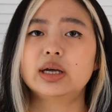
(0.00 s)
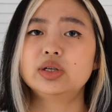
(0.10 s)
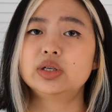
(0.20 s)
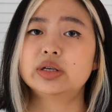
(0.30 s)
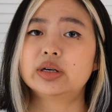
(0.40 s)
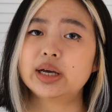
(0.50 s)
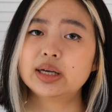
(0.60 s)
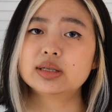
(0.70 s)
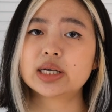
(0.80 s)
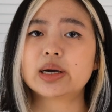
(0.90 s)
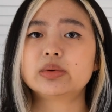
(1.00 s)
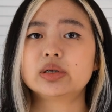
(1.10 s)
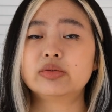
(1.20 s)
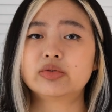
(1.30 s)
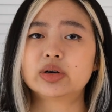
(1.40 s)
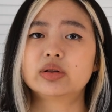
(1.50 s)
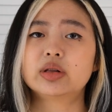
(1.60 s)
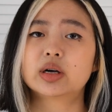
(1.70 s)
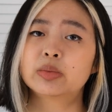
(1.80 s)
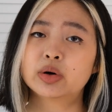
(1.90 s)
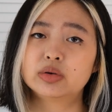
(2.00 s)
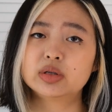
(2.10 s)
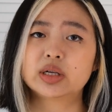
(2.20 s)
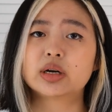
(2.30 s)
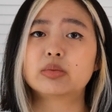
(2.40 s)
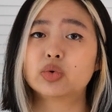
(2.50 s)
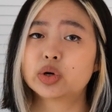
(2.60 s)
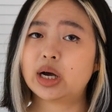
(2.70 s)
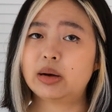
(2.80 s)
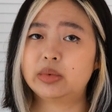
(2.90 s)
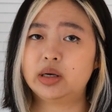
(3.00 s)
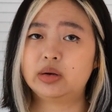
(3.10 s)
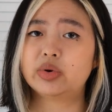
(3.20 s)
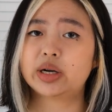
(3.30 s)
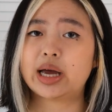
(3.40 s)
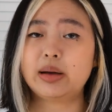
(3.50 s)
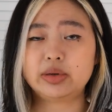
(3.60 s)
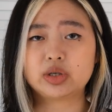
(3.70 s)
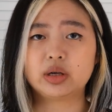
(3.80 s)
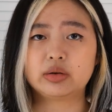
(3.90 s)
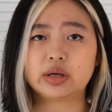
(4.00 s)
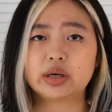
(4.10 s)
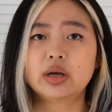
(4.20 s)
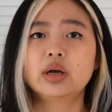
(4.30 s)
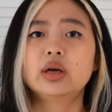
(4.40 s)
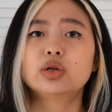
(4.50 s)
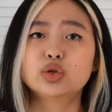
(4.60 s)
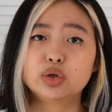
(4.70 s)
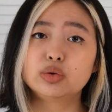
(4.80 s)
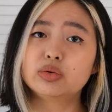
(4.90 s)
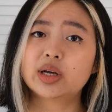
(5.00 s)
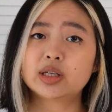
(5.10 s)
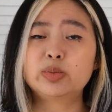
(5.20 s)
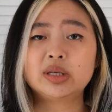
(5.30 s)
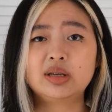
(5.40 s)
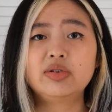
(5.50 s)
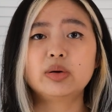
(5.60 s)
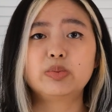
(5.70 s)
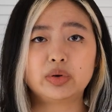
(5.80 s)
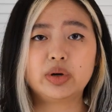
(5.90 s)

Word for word: engineered an enzyme to convert the components that are more common in red cabbage coloring to that specific blue